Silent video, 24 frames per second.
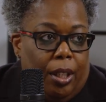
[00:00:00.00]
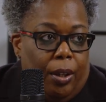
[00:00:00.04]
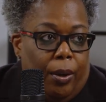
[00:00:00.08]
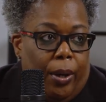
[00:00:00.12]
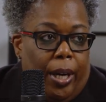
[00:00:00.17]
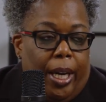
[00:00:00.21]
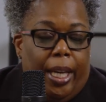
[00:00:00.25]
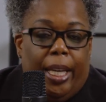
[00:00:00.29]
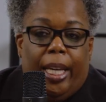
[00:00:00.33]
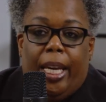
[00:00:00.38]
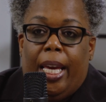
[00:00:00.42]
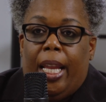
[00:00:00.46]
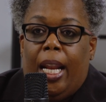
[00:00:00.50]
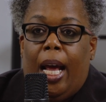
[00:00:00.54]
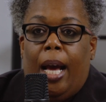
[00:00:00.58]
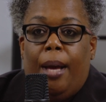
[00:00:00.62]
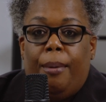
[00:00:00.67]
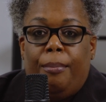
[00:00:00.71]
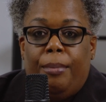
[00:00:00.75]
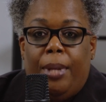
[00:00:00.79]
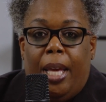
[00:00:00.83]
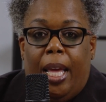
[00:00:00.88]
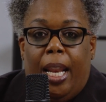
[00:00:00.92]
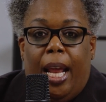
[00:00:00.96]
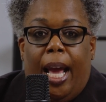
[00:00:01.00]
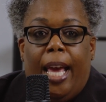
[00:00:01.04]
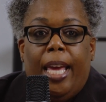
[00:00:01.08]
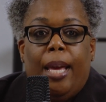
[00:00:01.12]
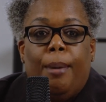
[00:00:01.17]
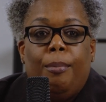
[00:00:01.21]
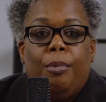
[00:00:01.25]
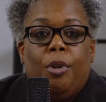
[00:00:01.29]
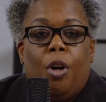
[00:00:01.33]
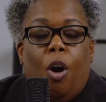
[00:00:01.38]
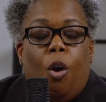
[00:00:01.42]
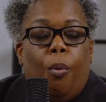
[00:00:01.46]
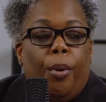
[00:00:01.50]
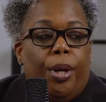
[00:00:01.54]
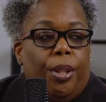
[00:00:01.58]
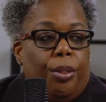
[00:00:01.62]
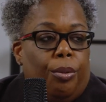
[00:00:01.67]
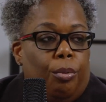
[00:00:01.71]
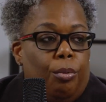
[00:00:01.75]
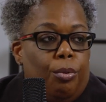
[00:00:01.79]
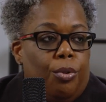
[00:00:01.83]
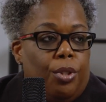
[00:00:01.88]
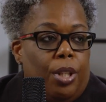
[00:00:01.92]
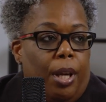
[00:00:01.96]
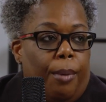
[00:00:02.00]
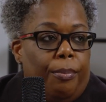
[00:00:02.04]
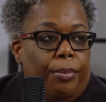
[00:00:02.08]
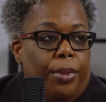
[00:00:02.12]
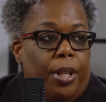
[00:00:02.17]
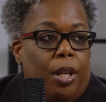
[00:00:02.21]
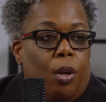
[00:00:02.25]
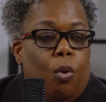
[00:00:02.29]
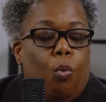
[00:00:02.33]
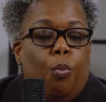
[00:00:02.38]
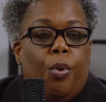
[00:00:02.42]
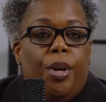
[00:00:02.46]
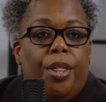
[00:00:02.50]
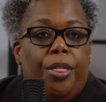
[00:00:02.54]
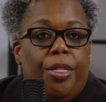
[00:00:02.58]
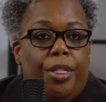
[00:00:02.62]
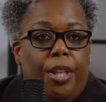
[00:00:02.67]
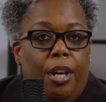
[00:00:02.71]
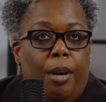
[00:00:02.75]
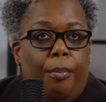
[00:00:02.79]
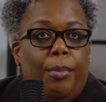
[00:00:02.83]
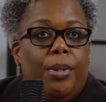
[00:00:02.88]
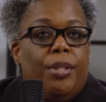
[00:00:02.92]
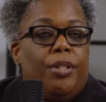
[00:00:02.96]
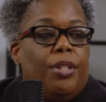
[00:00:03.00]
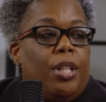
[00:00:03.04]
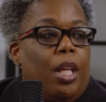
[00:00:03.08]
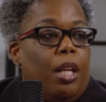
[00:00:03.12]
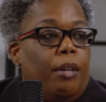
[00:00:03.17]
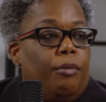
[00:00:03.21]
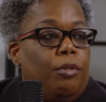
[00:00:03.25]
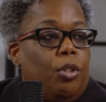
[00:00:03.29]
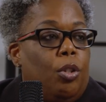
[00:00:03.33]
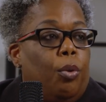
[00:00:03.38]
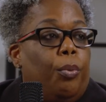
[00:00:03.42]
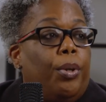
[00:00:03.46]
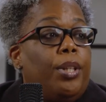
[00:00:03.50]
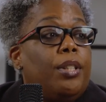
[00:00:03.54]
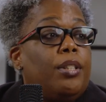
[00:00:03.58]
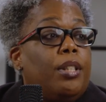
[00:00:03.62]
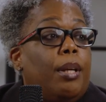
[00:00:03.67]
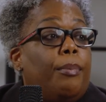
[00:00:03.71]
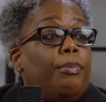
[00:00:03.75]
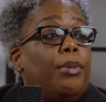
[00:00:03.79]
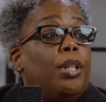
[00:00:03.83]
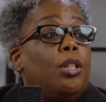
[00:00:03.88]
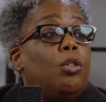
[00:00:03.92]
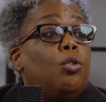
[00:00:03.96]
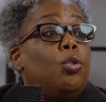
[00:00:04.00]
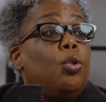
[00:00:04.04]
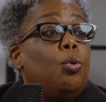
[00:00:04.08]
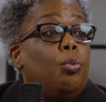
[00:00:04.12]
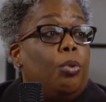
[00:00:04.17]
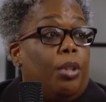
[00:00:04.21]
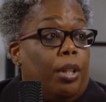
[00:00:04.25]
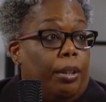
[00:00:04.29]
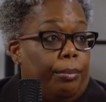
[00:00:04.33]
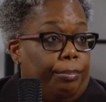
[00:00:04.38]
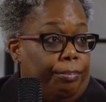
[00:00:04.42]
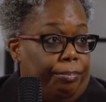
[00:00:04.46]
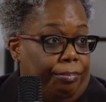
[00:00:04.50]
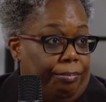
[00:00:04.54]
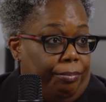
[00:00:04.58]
Right. And I am going through something with them instead of doing something to them.